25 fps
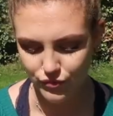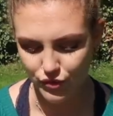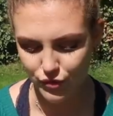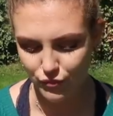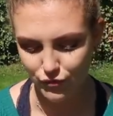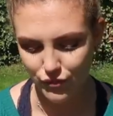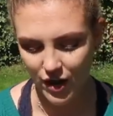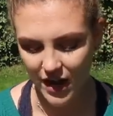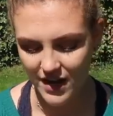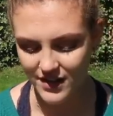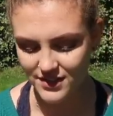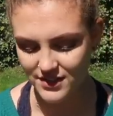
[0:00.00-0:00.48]
the
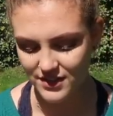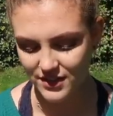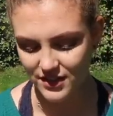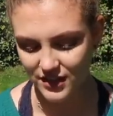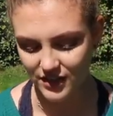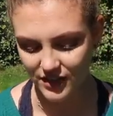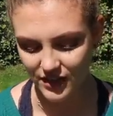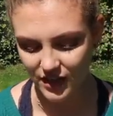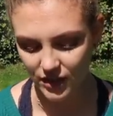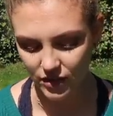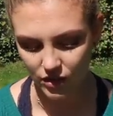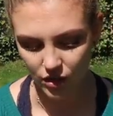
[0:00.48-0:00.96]
reds and the
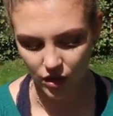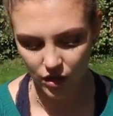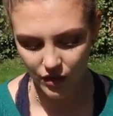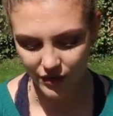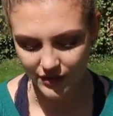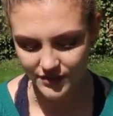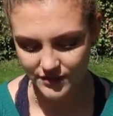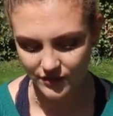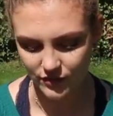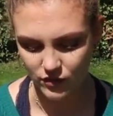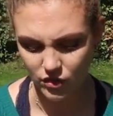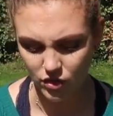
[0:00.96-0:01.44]
yellow,
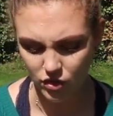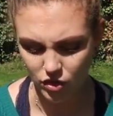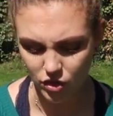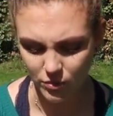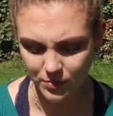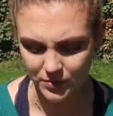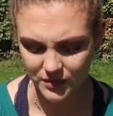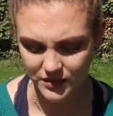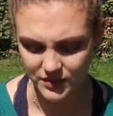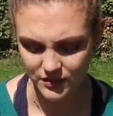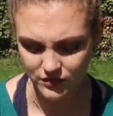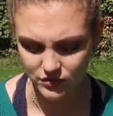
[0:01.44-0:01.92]
because I've got a
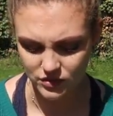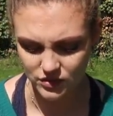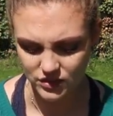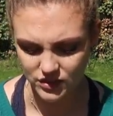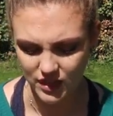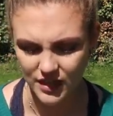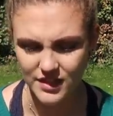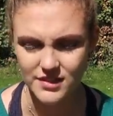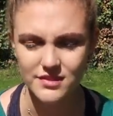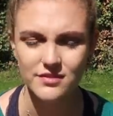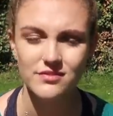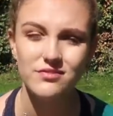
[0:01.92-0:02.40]
couple of different
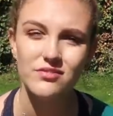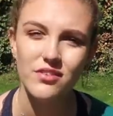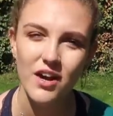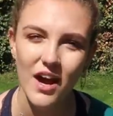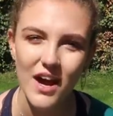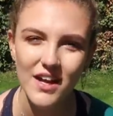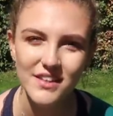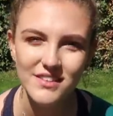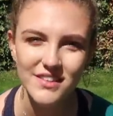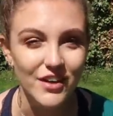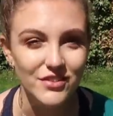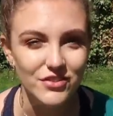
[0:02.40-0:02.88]
shades of
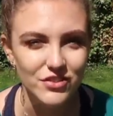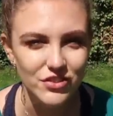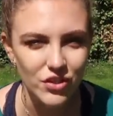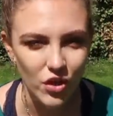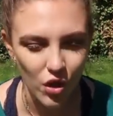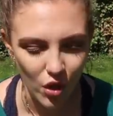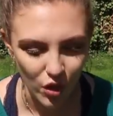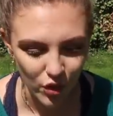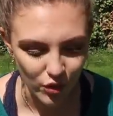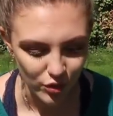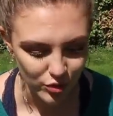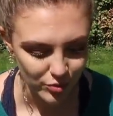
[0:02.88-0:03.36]
red, and just
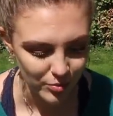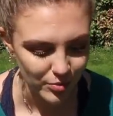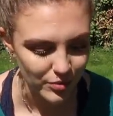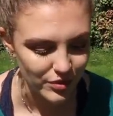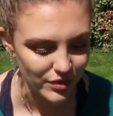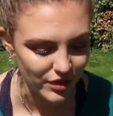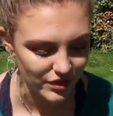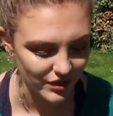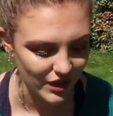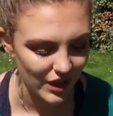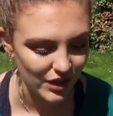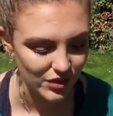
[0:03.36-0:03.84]
hope
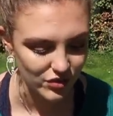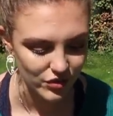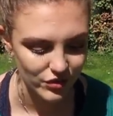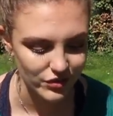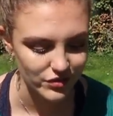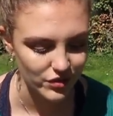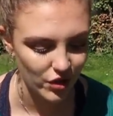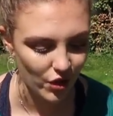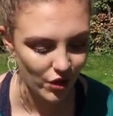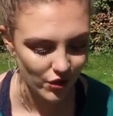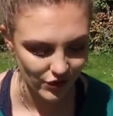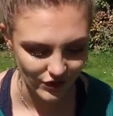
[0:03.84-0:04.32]
that that
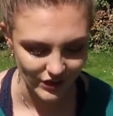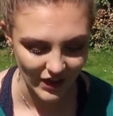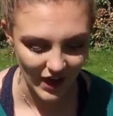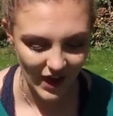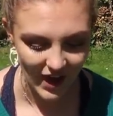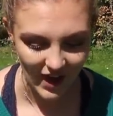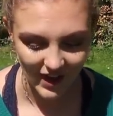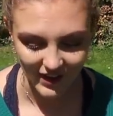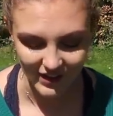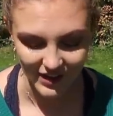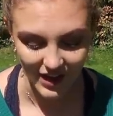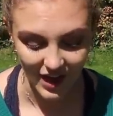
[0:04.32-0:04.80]
looks
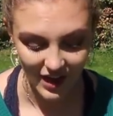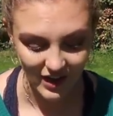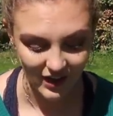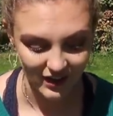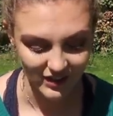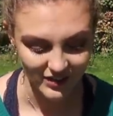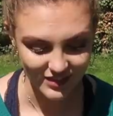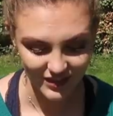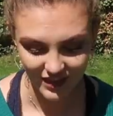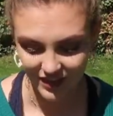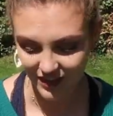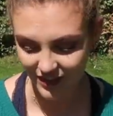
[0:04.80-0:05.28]
okay. And I
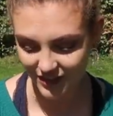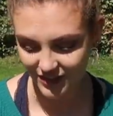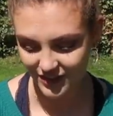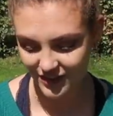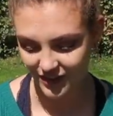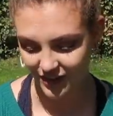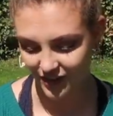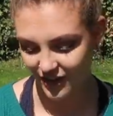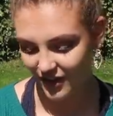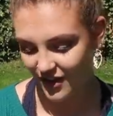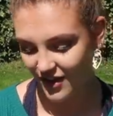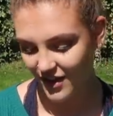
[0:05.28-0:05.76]
think
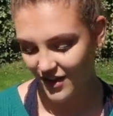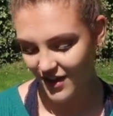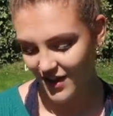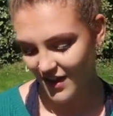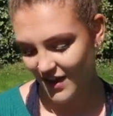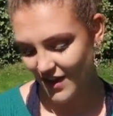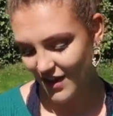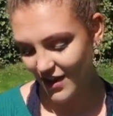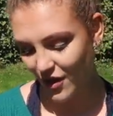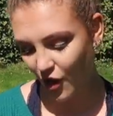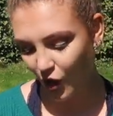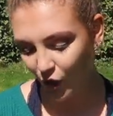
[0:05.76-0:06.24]
that
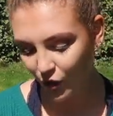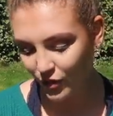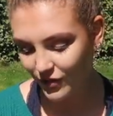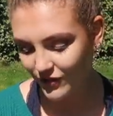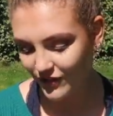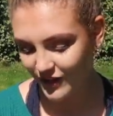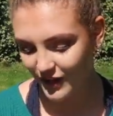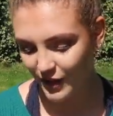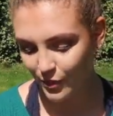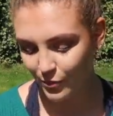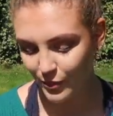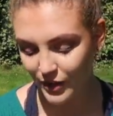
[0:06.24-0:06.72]

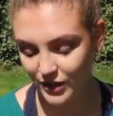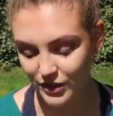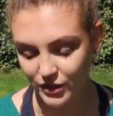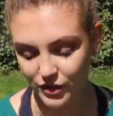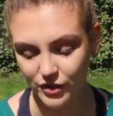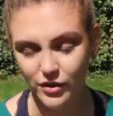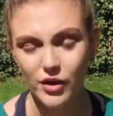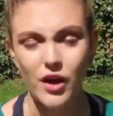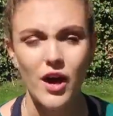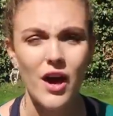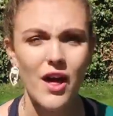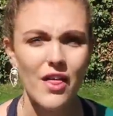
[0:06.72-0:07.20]
hopefully it will
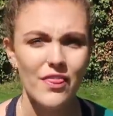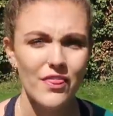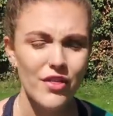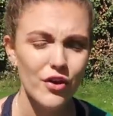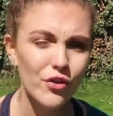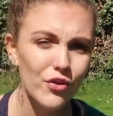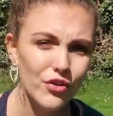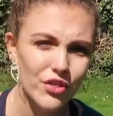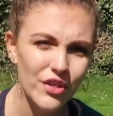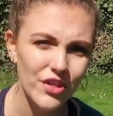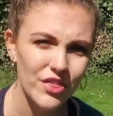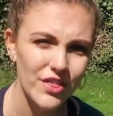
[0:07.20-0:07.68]
do. The
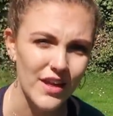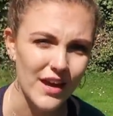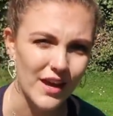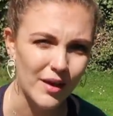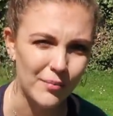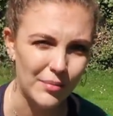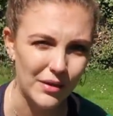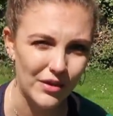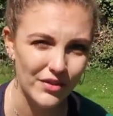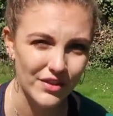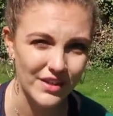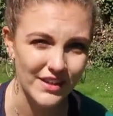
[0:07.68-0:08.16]
other thing
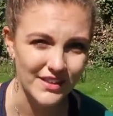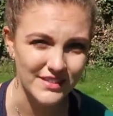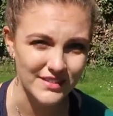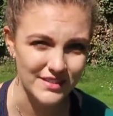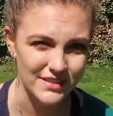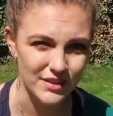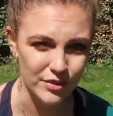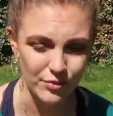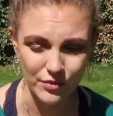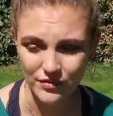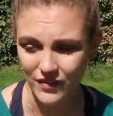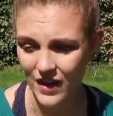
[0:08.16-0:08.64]
about these
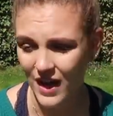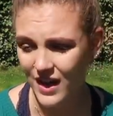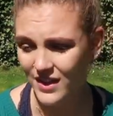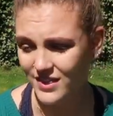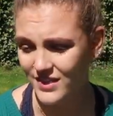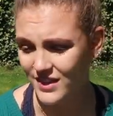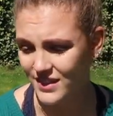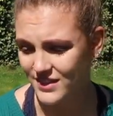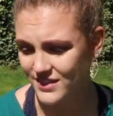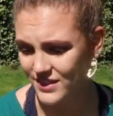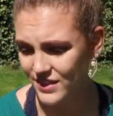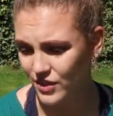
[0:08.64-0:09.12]
is that we've
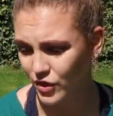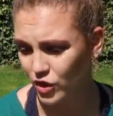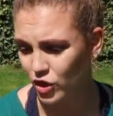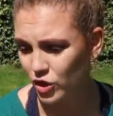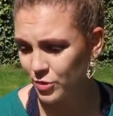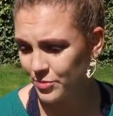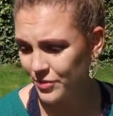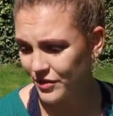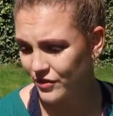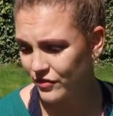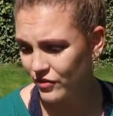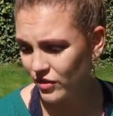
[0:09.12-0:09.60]
had these in the
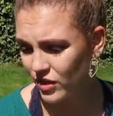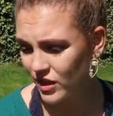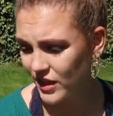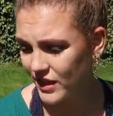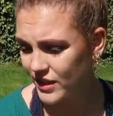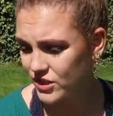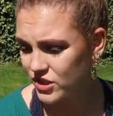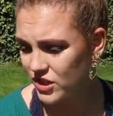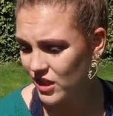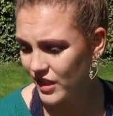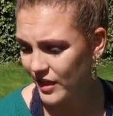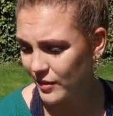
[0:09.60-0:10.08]
cupboard for
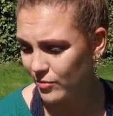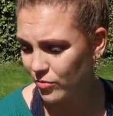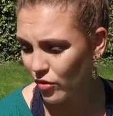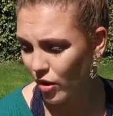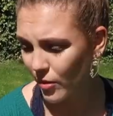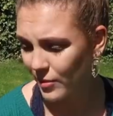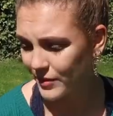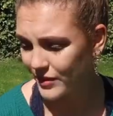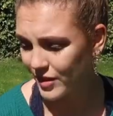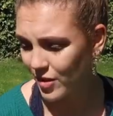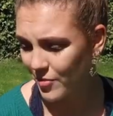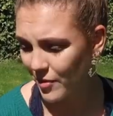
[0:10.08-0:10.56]
literally
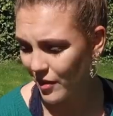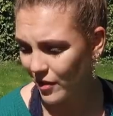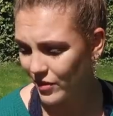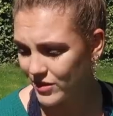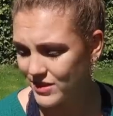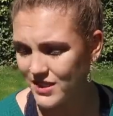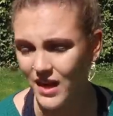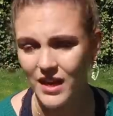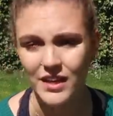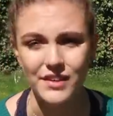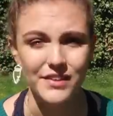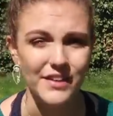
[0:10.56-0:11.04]
probably about
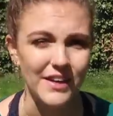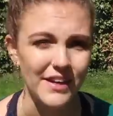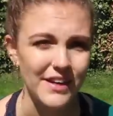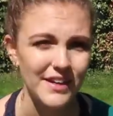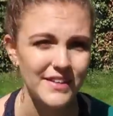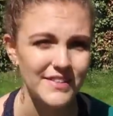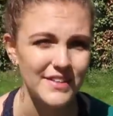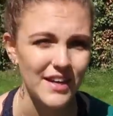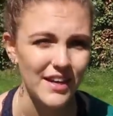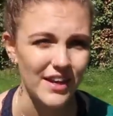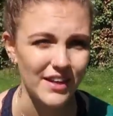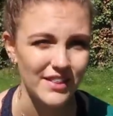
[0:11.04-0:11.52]
10
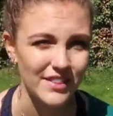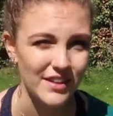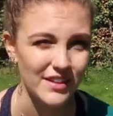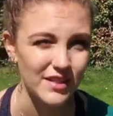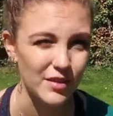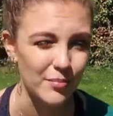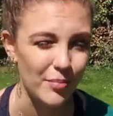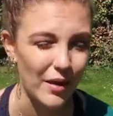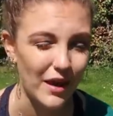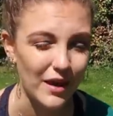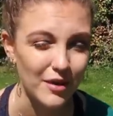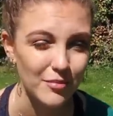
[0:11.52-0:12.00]
years, and I think
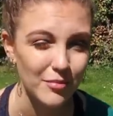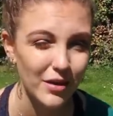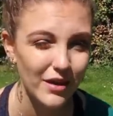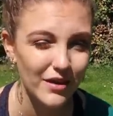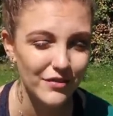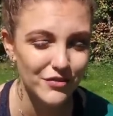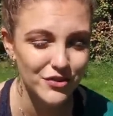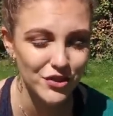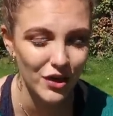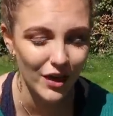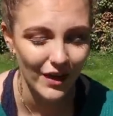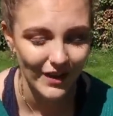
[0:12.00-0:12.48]
the paint might
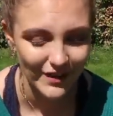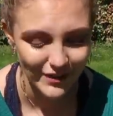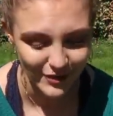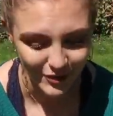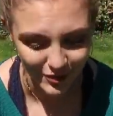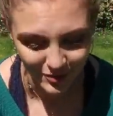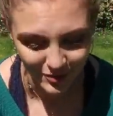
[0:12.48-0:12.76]
have dried